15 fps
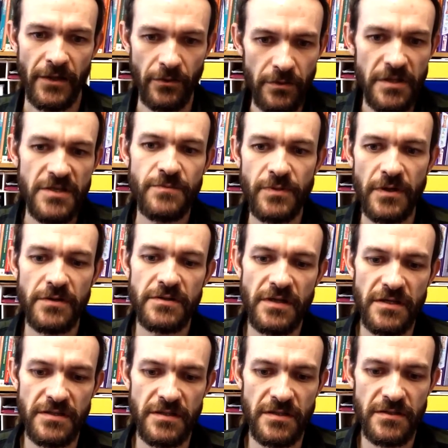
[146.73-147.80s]
and all these
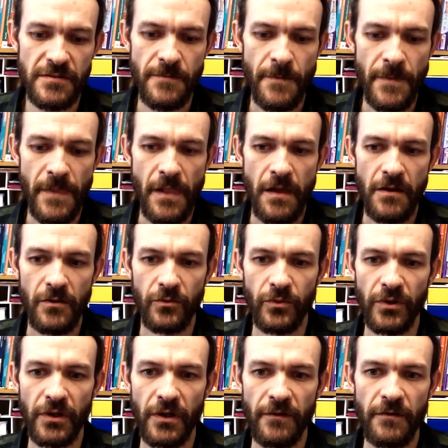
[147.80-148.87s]
processes
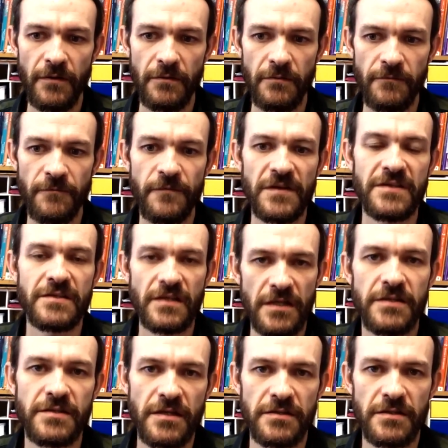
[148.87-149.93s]
were
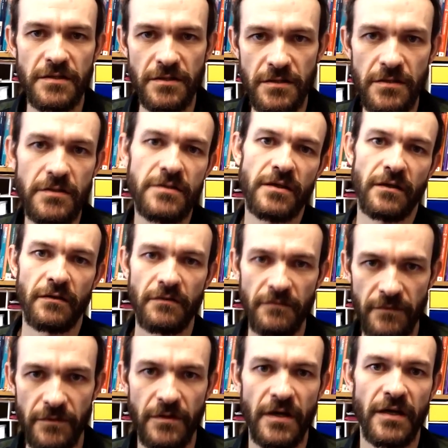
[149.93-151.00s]
facilitated using
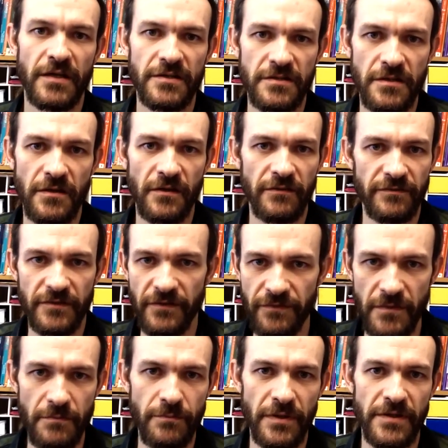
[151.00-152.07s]
a variety of
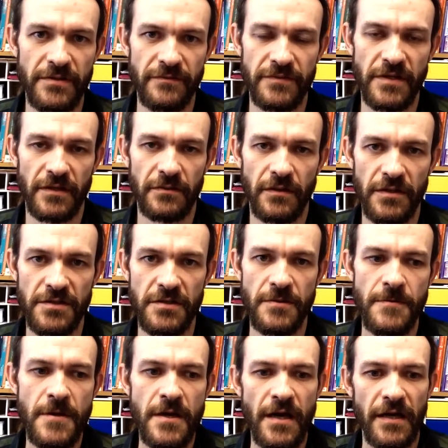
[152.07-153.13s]
different bits of
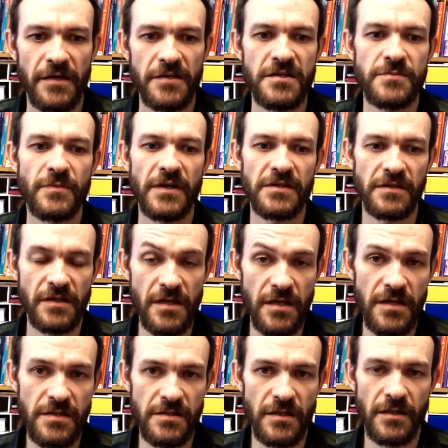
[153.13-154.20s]
technology, and it just makes it
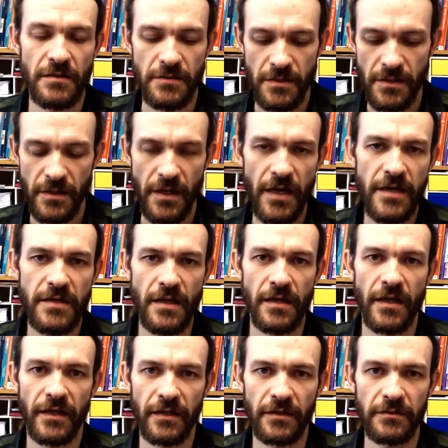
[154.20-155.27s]
easier. A, they
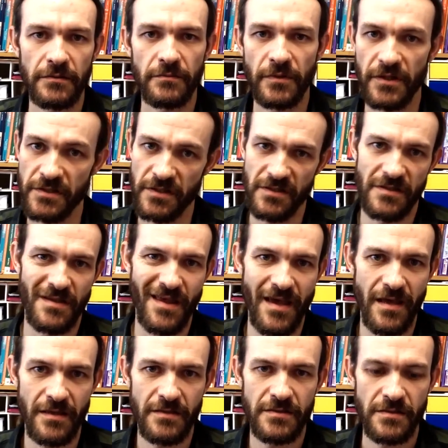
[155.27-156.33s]
like it because it's
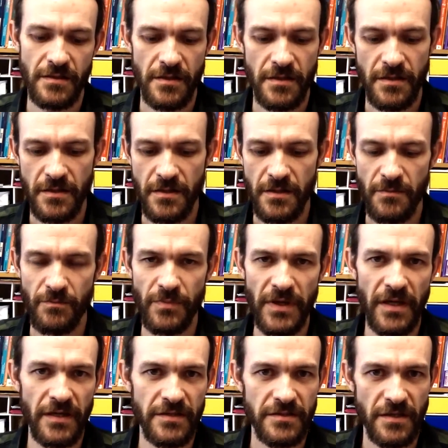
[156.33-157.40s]
theirs.
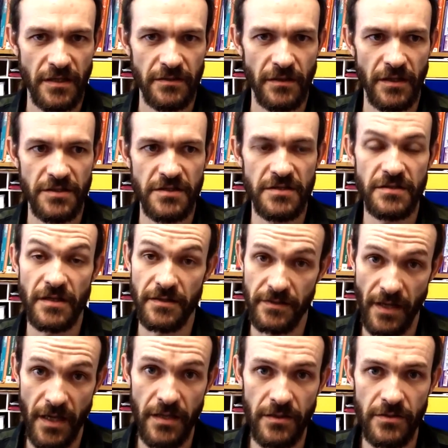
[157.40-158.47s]
B, it's technologies
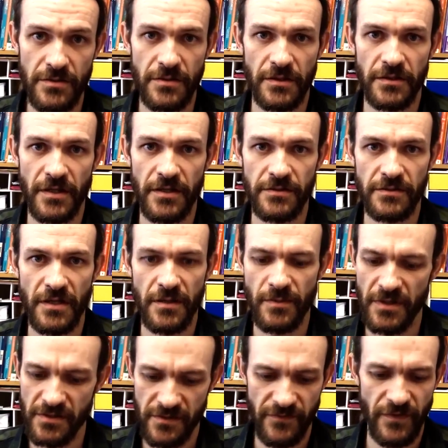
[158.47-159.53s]
that they use on a
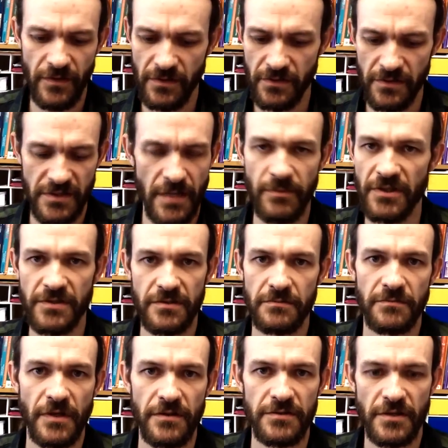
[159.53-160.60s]
day-to-day basis, phone,
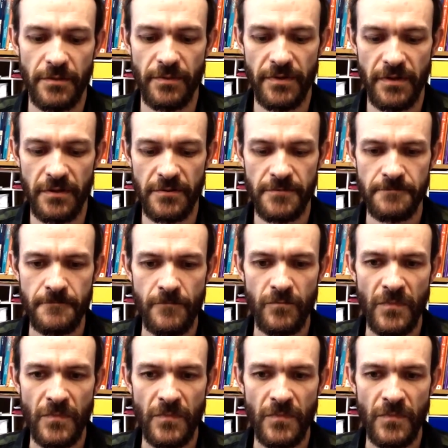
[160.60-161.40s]
tablets, those type of things,